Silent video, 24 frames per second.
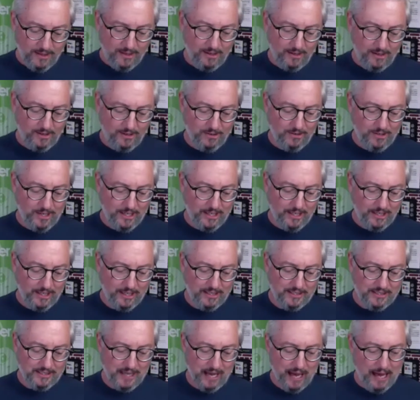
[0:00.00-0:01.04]
All right,
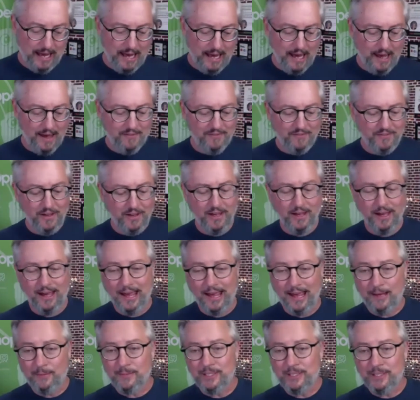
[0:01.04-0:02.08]
guys. I have uh,
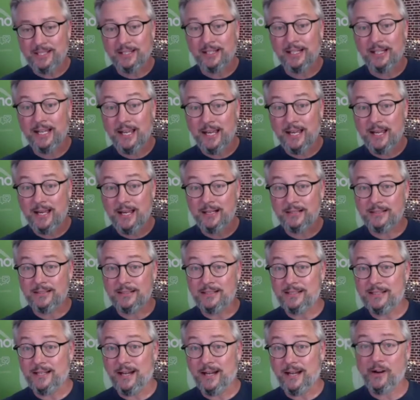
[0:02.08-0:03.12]
Amos Lee on the
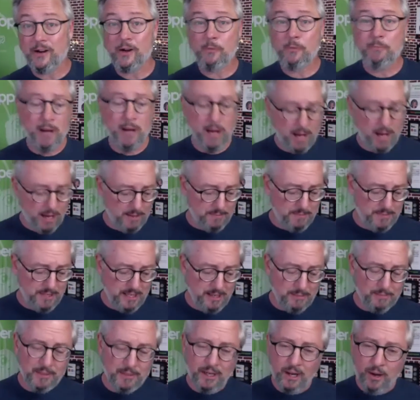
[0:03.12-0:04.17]
stereo behind me.
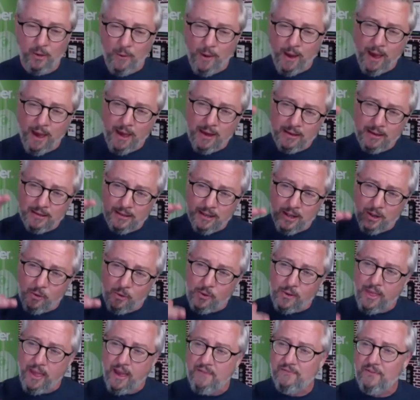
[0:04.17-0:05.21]
I'm going to go ahead and
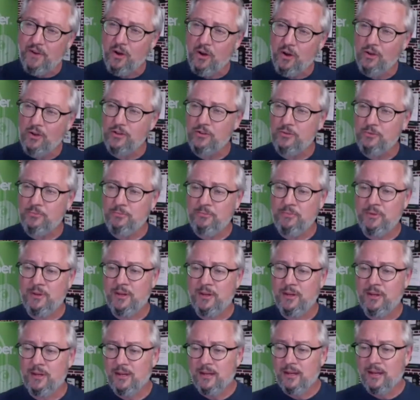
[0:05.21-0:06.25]
lower that volume.
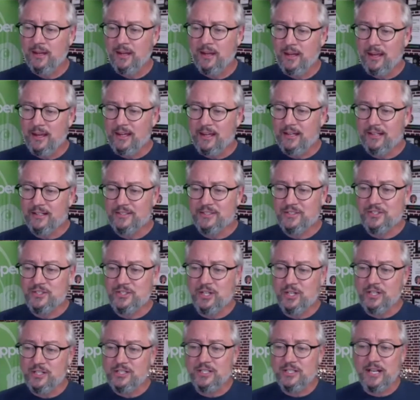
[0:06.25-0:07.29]
It is
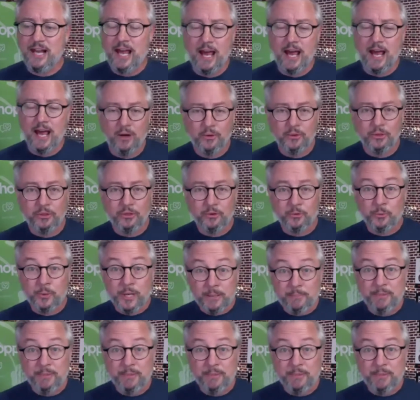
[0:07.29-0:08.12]
just now 3